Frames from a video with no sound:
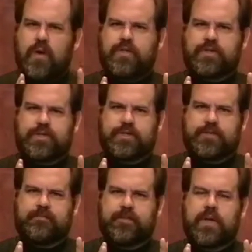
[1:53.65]

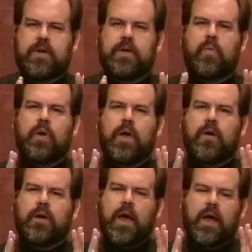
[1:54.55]
righteous. We
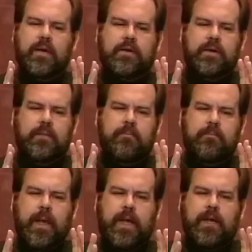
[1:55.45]
are not
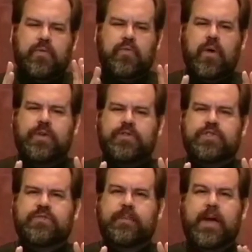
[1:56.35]
made
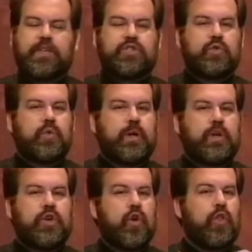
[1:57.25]
righteous by
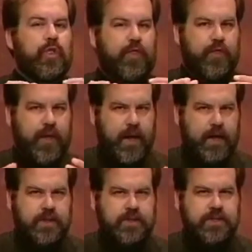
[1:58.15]
doing good
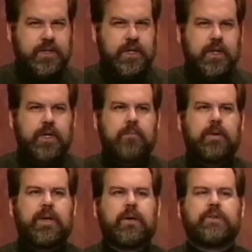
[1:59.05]
things
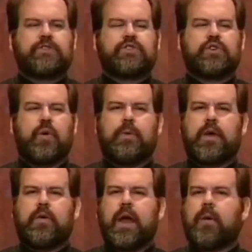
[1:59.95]
because no
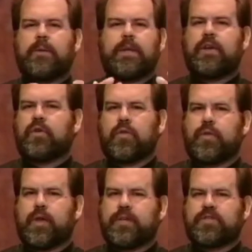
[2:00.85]
matter how many good
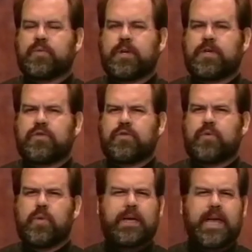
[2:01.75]
things we do,